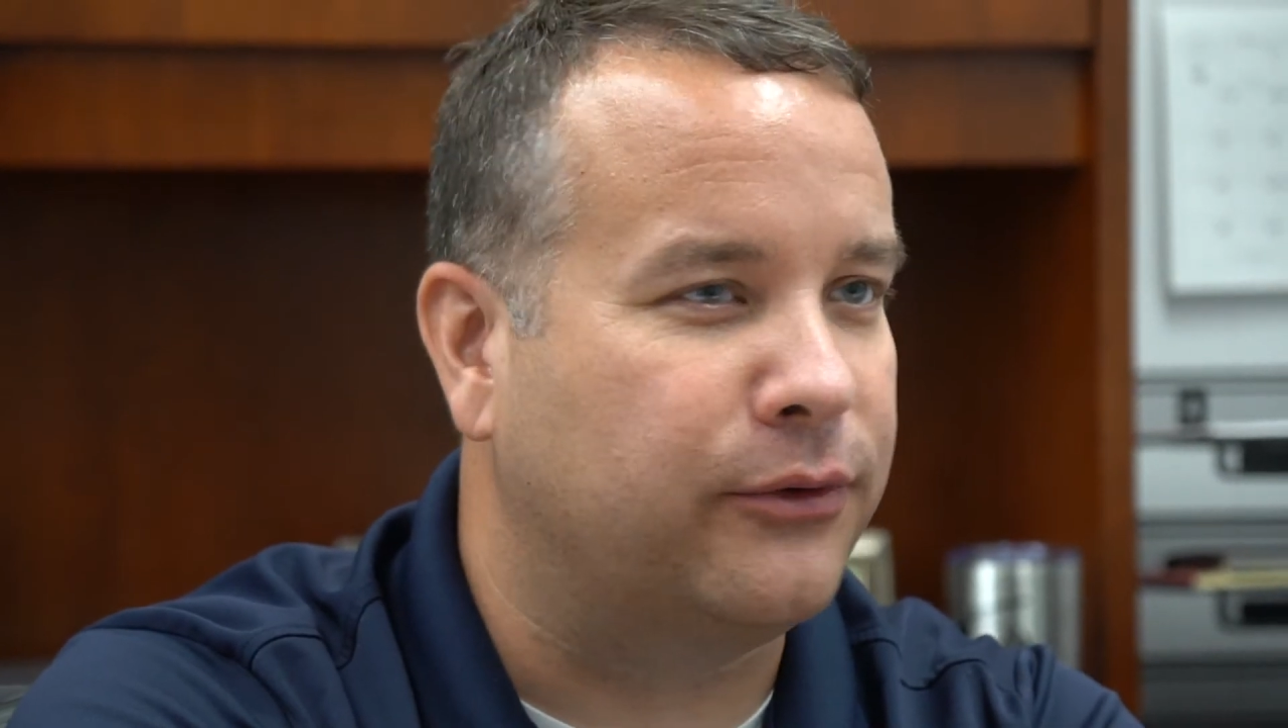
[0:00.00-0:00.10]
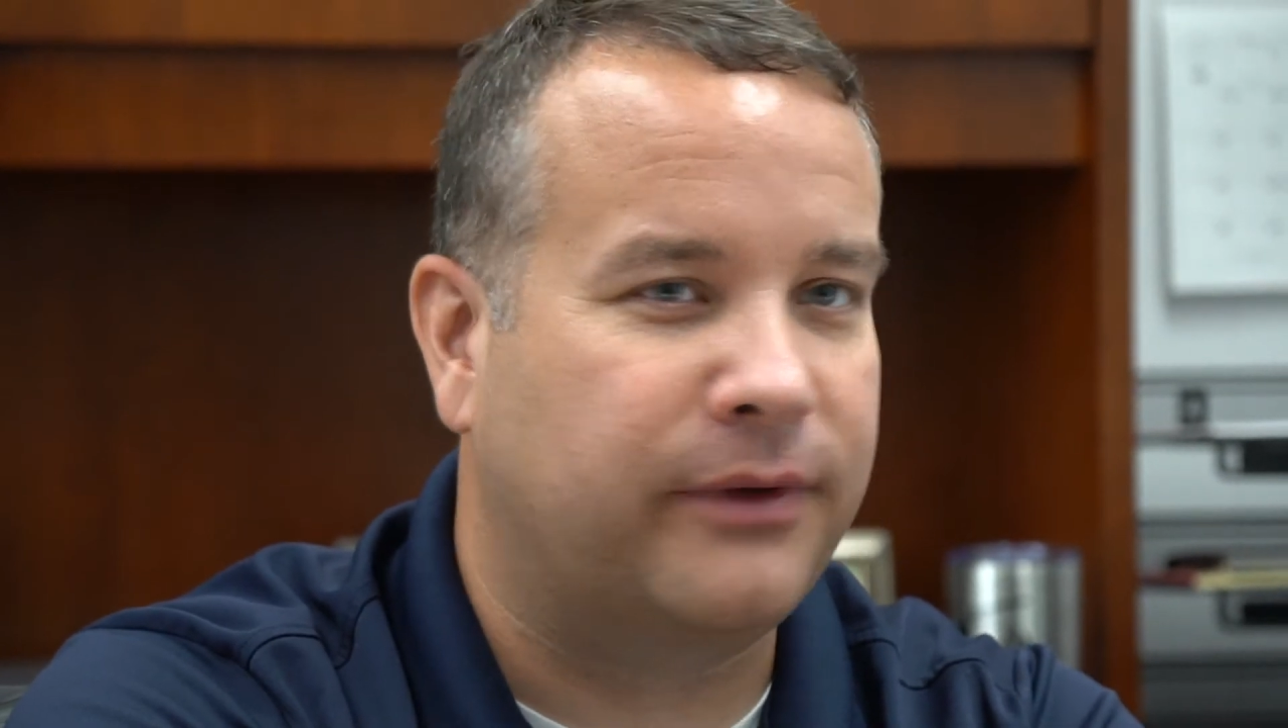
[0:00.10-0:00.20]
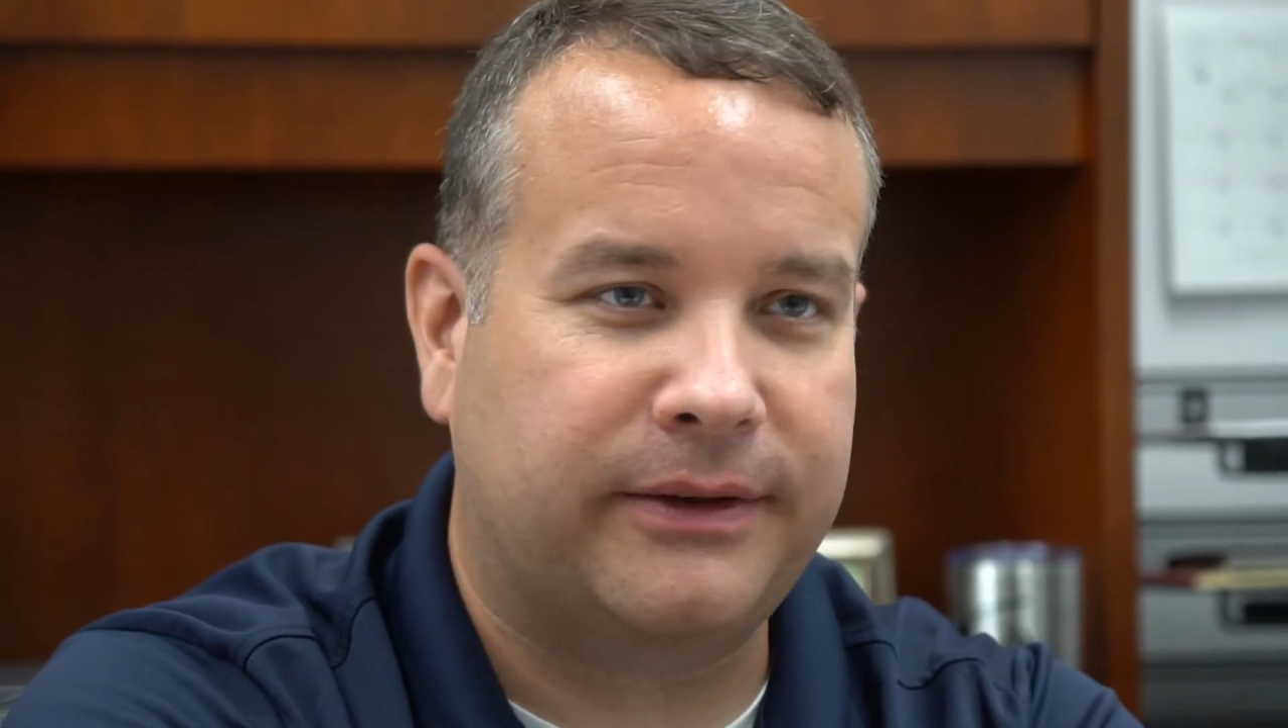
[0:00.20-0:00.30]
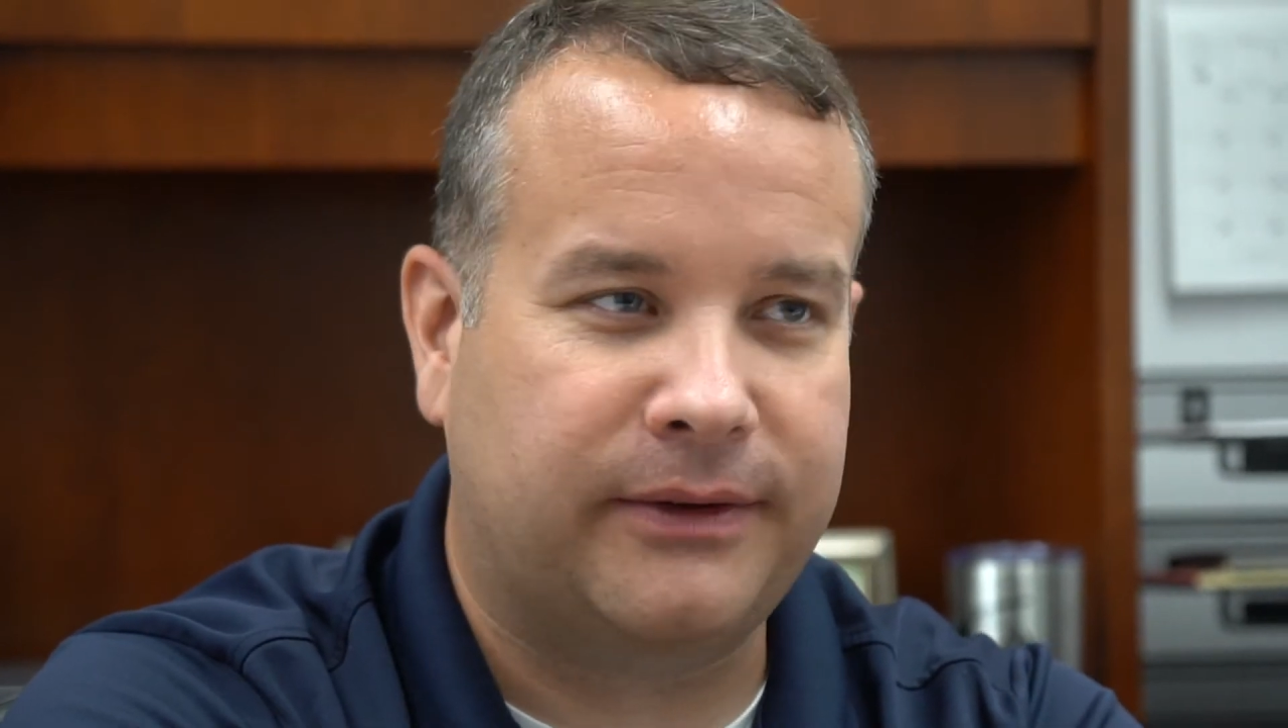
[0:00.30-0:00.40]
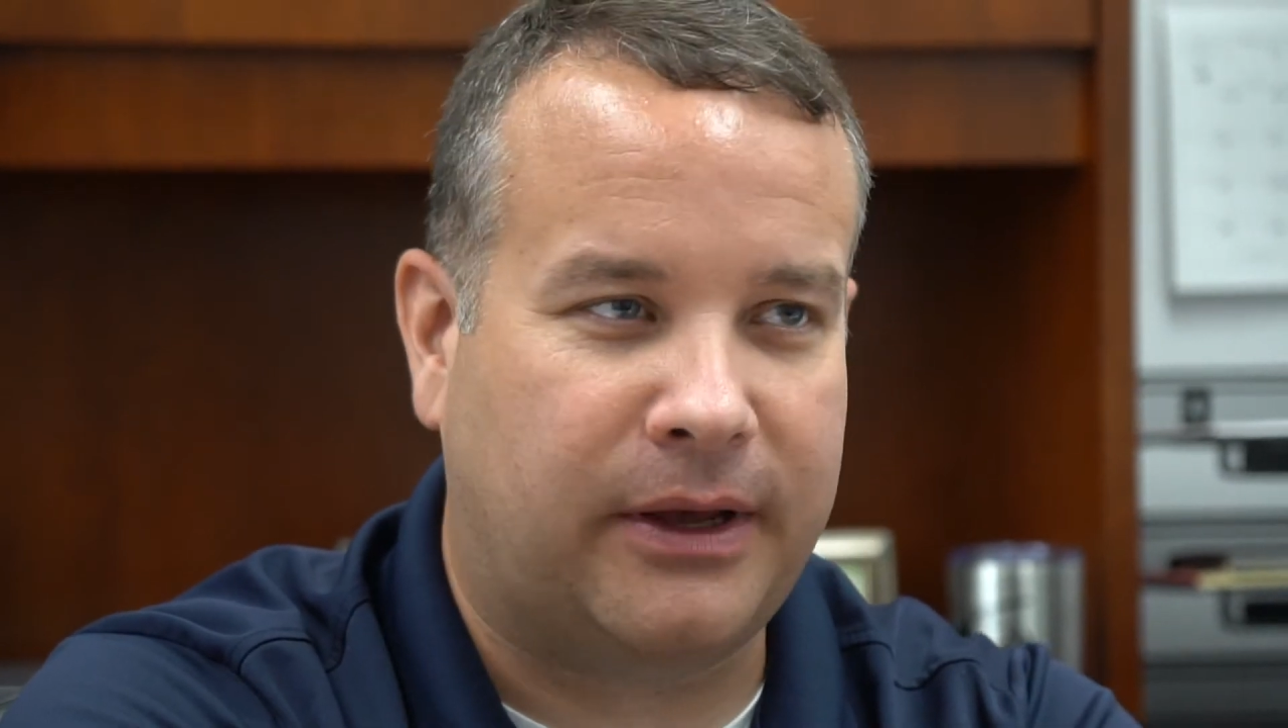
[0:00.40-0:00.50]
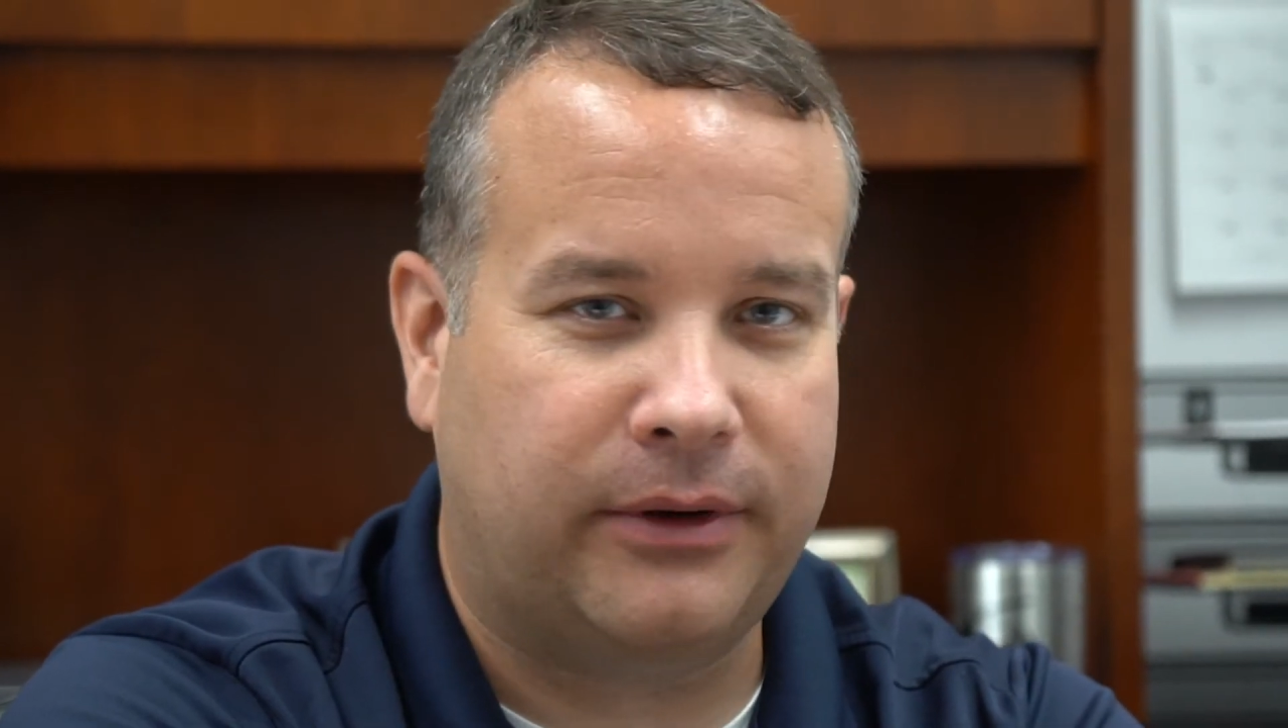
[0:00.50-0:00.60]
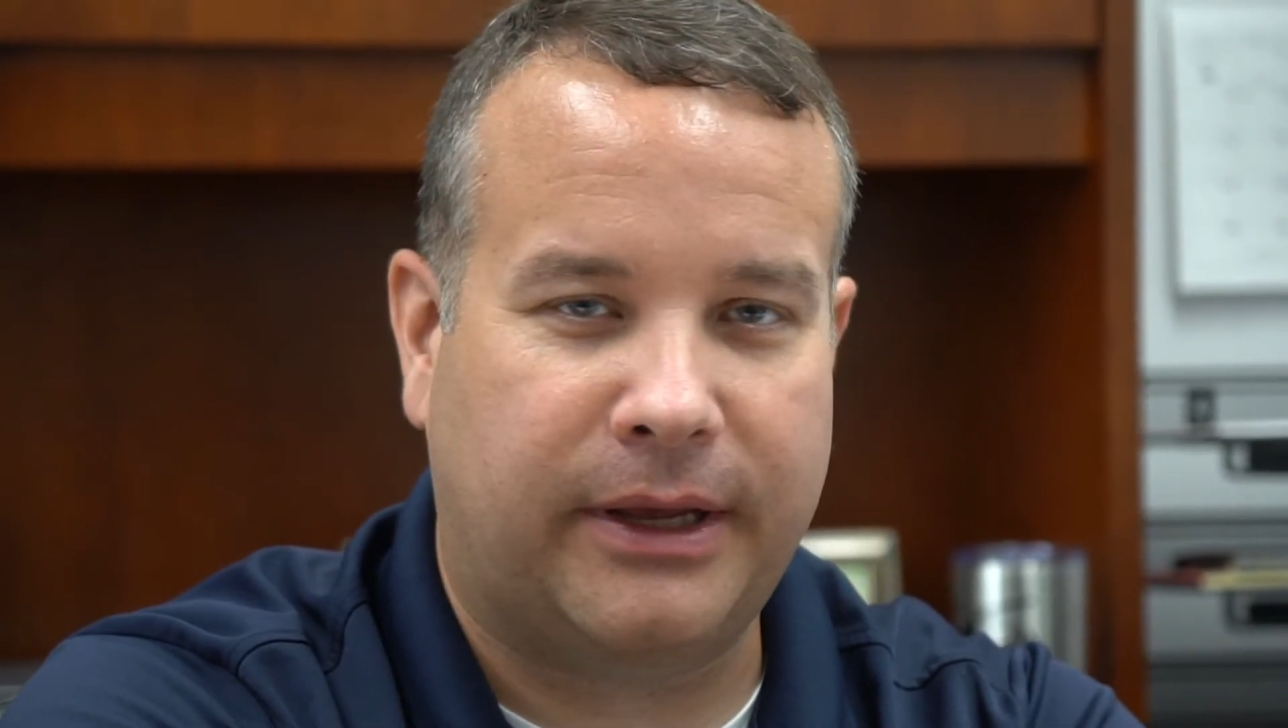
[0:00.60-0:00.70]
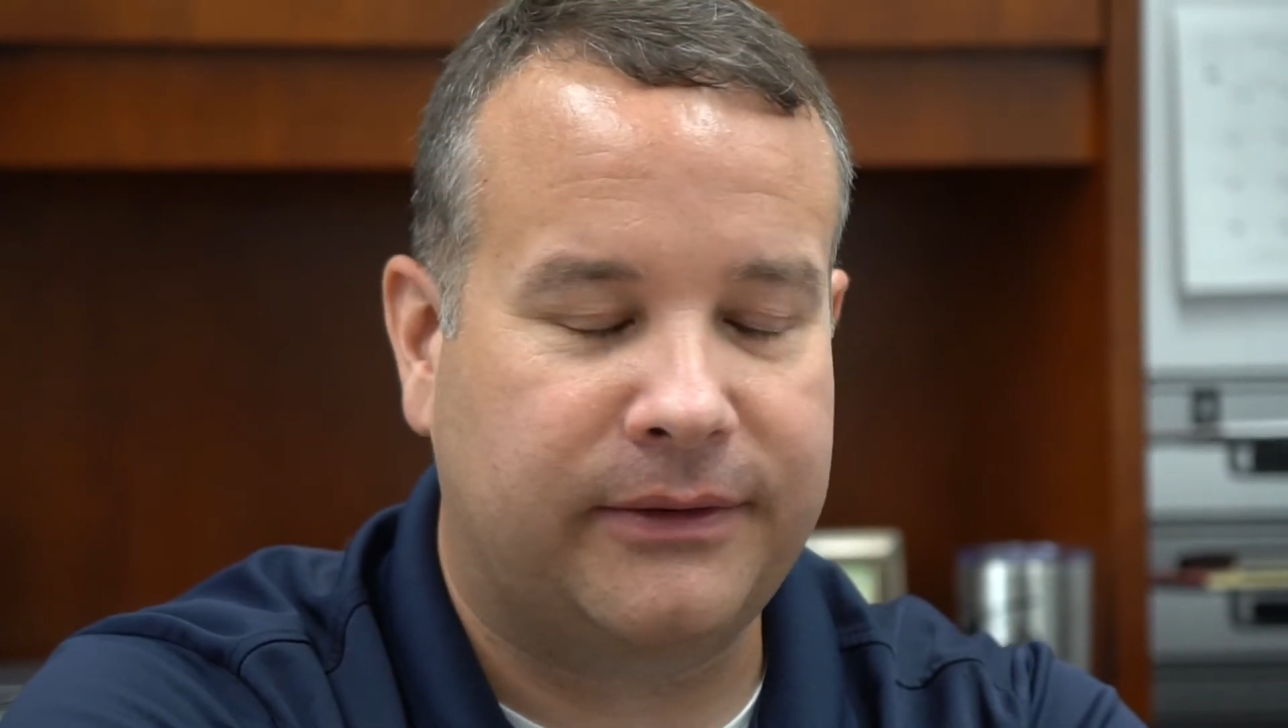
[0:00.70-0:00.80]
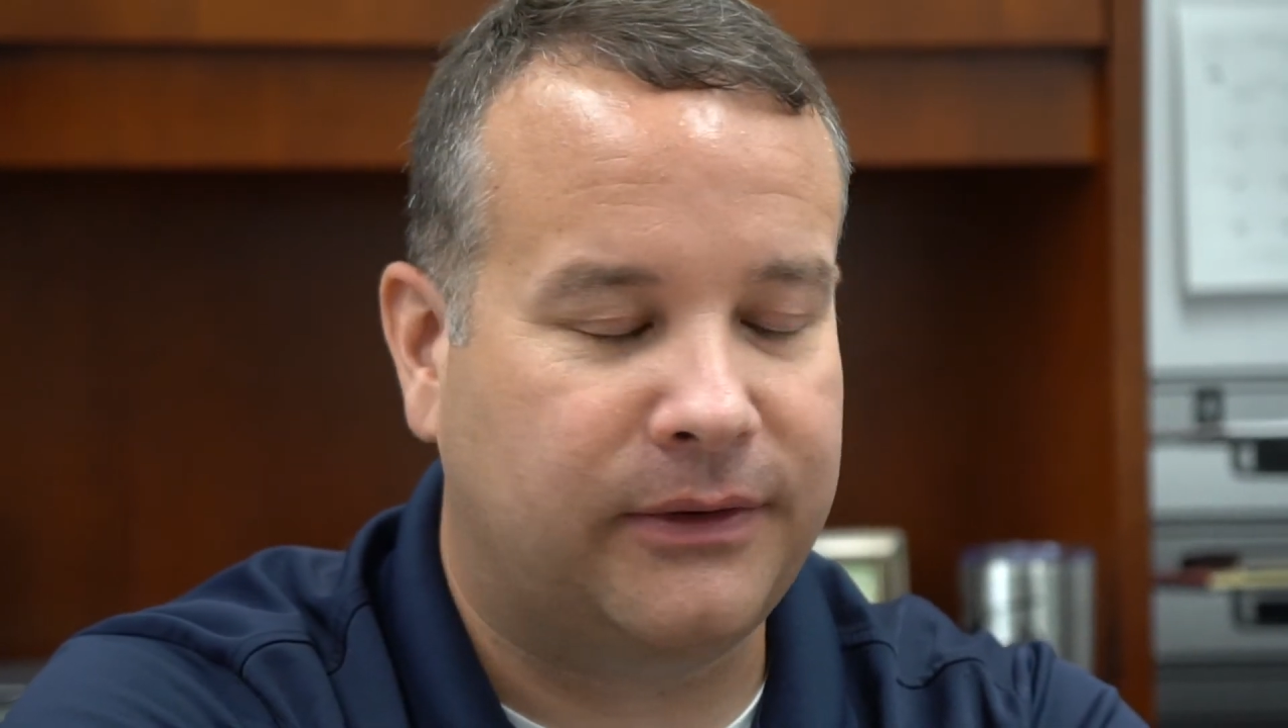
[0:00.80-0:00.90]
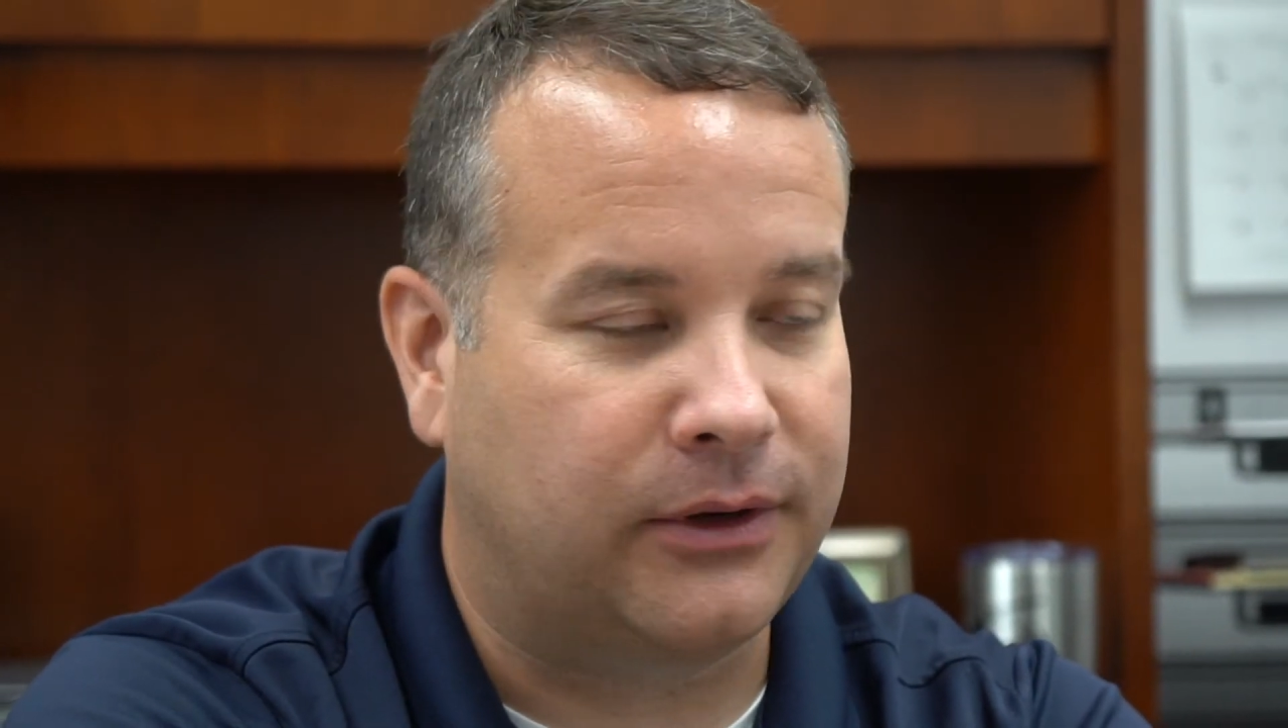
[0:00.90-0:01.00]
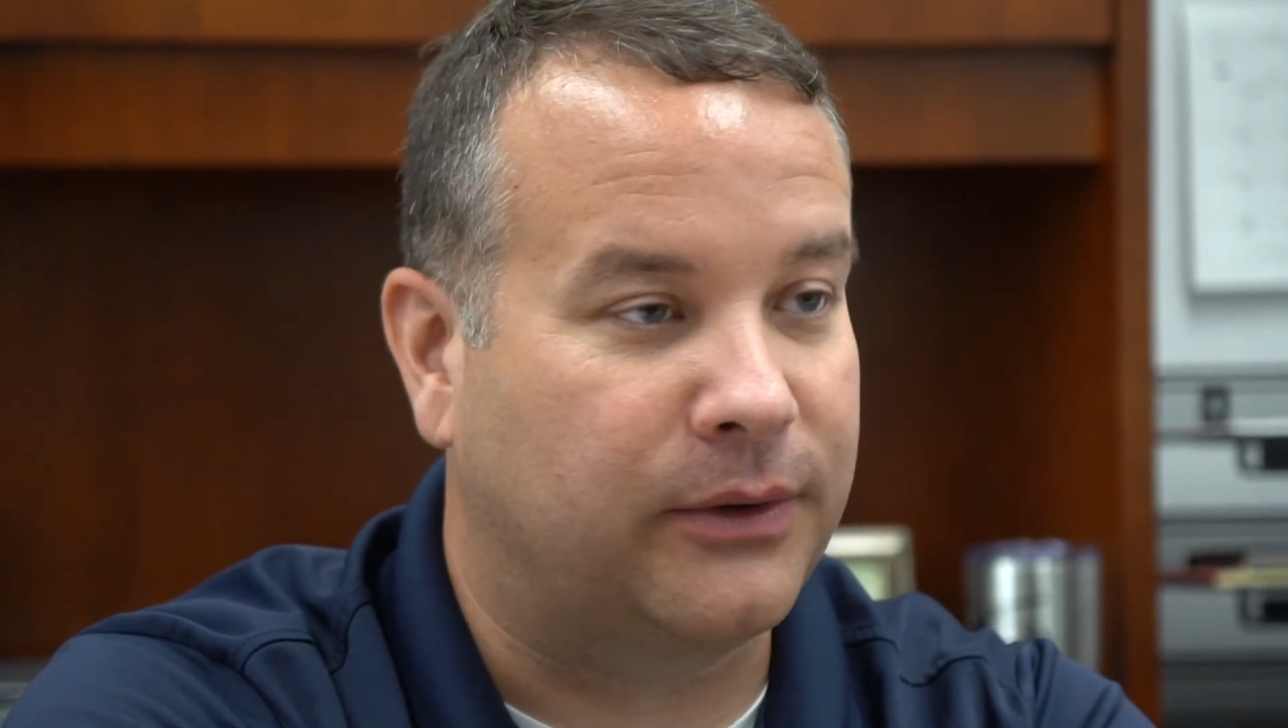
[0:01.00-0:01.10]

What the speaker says: surveys nowadays.